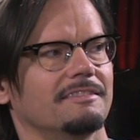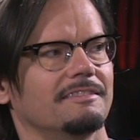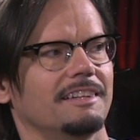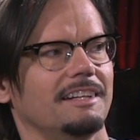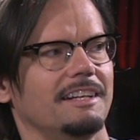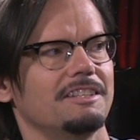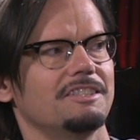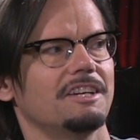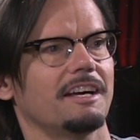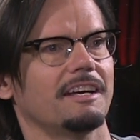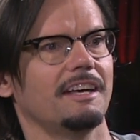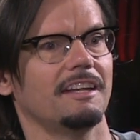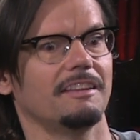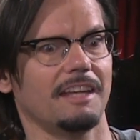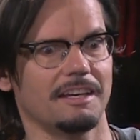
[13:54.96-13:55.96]
They didn't check
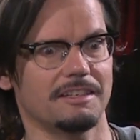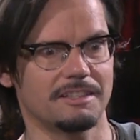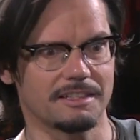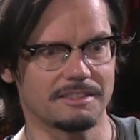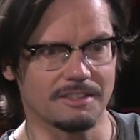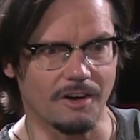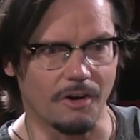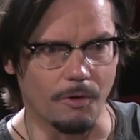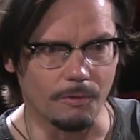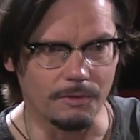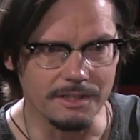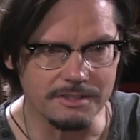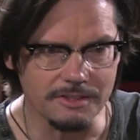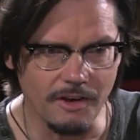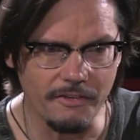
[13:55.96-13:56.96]
in. They just
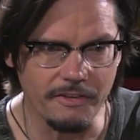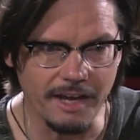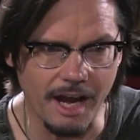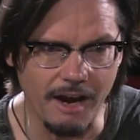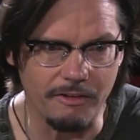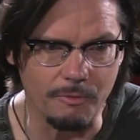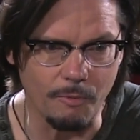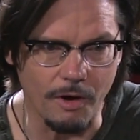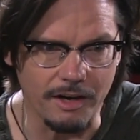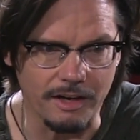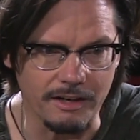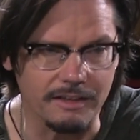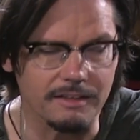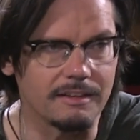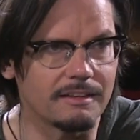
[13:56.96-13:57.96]
only saw the cow and
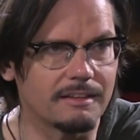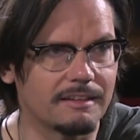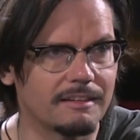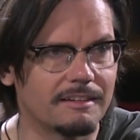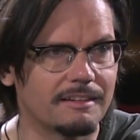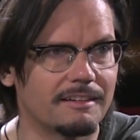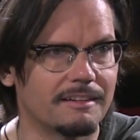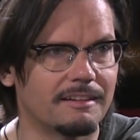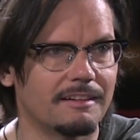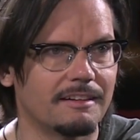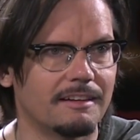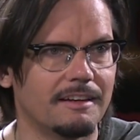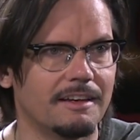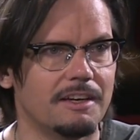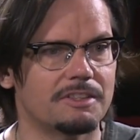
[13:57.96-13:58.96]
wanted it.
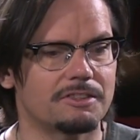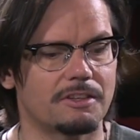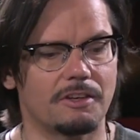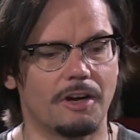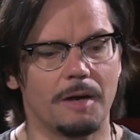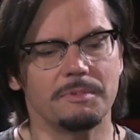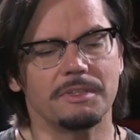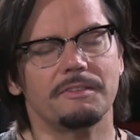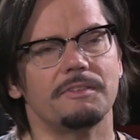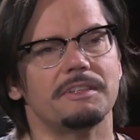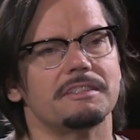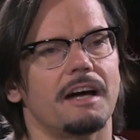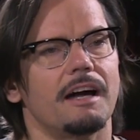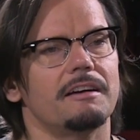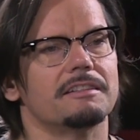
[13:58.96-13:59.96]
So the object of
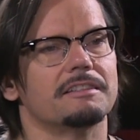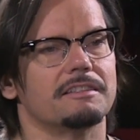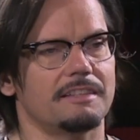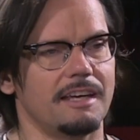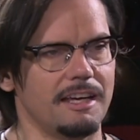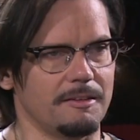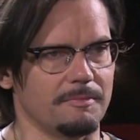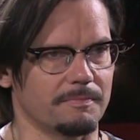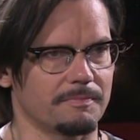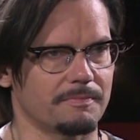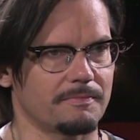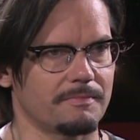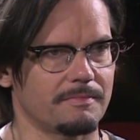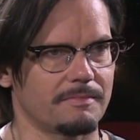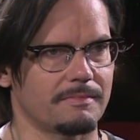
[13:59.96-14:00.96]
desire is the same.
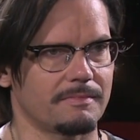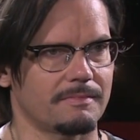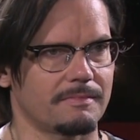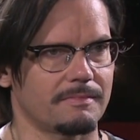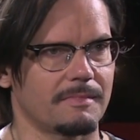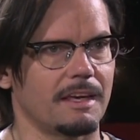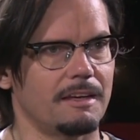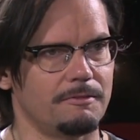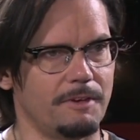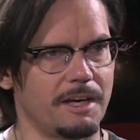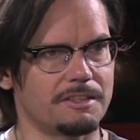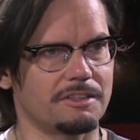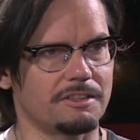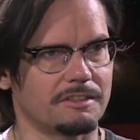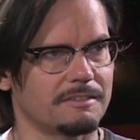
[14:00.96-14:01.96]

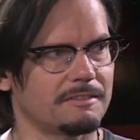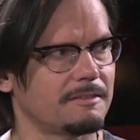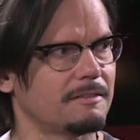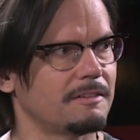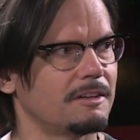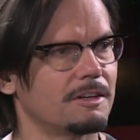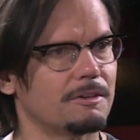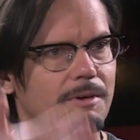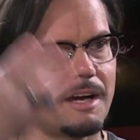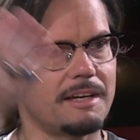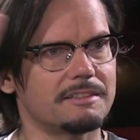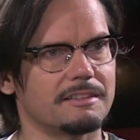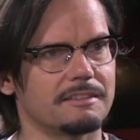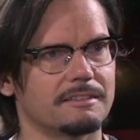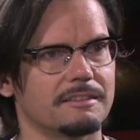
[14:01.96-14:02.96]
Adventure,
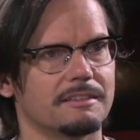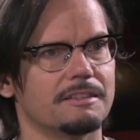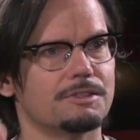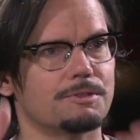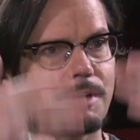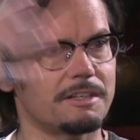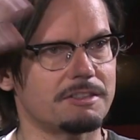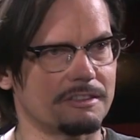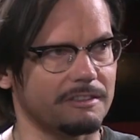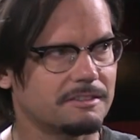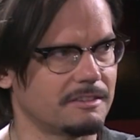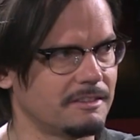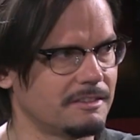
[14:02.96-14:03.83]
horizons, treasure.